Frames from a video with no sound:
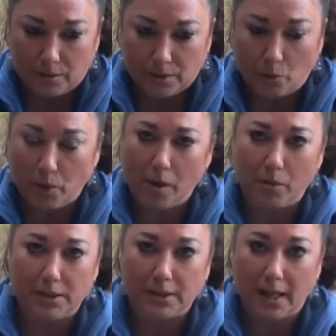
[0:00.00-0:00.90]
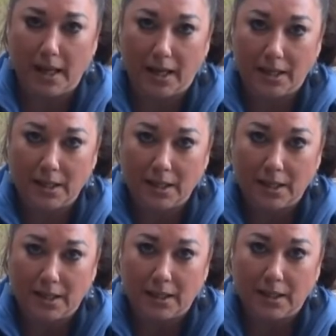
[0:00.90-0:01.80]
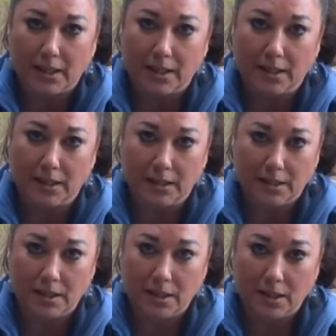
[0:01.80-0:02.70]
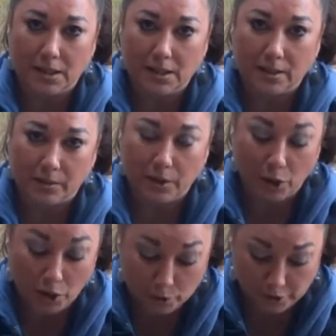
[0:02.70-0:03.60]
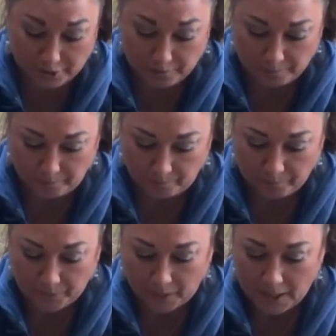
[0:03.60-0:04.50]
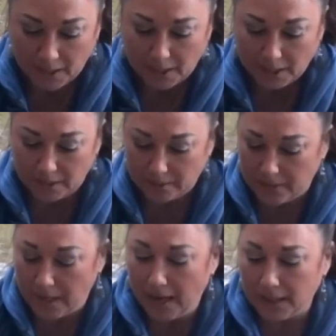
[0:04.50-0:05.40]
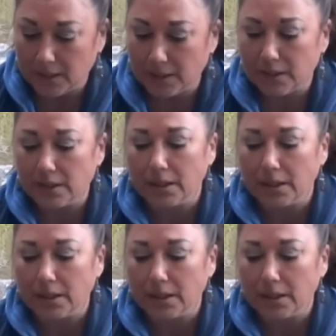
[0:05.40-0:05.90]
So what I want to say in conclusion is that